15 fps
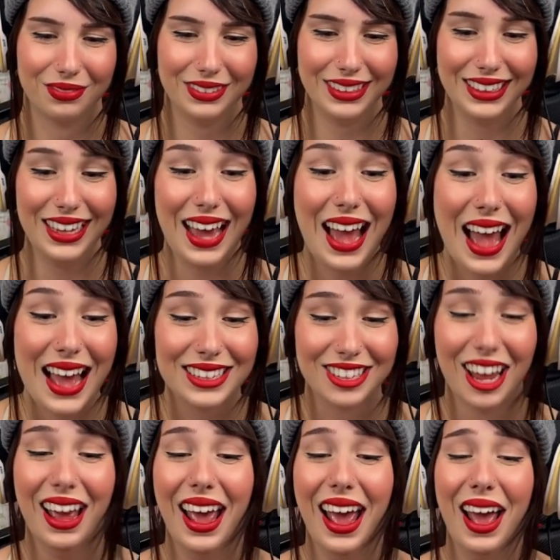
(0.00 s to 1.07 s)

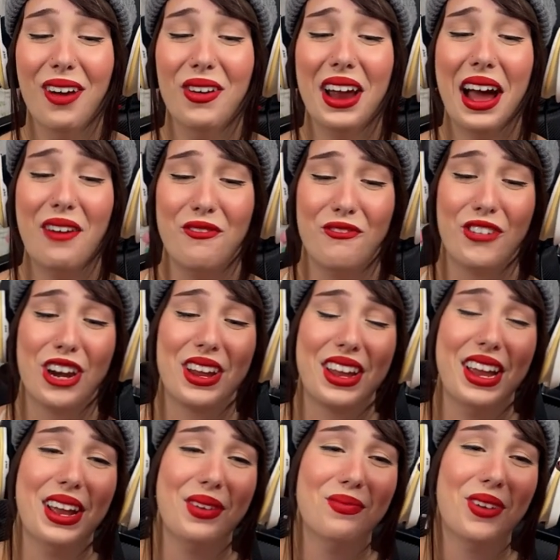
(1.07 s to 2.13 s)
Yes! We have
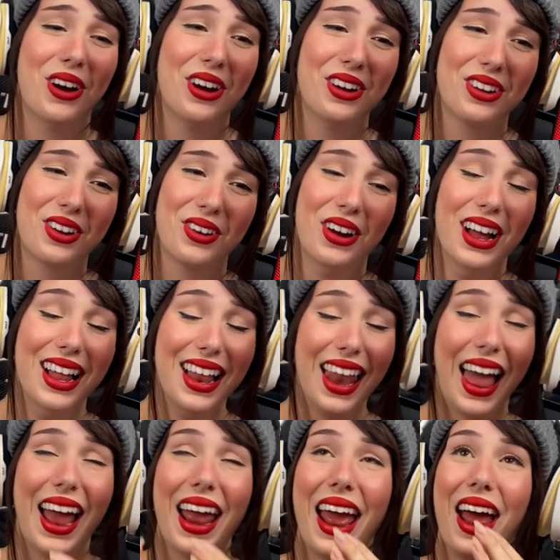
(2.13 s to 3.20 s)
freaking Marco.
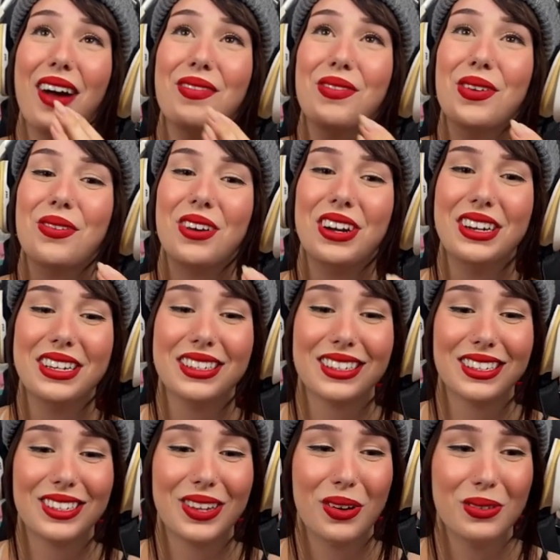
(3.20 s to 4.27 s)
Like everyone is
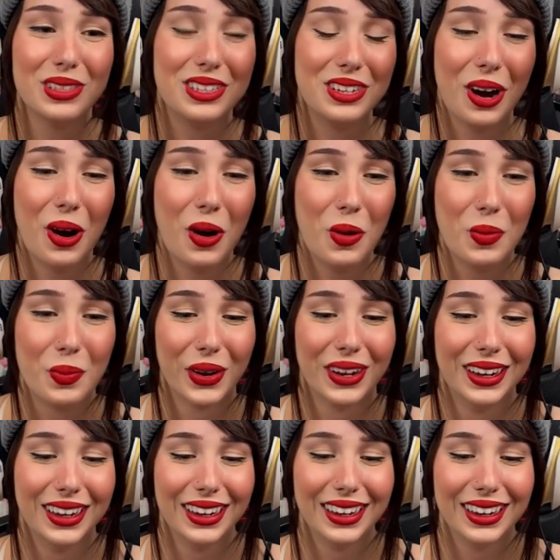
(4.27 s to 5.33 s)
so dope.
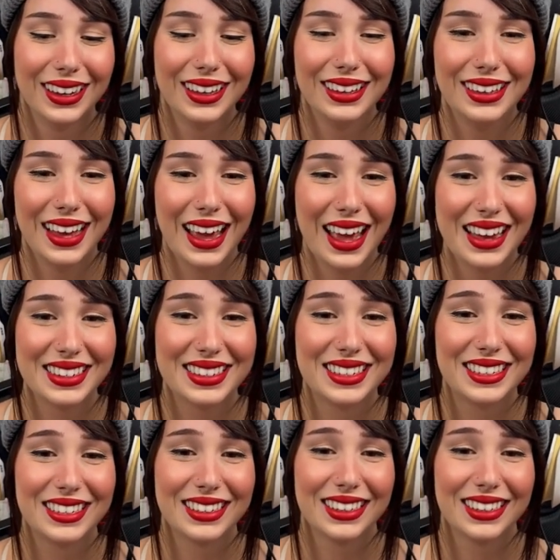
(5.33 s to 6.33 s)
Yes.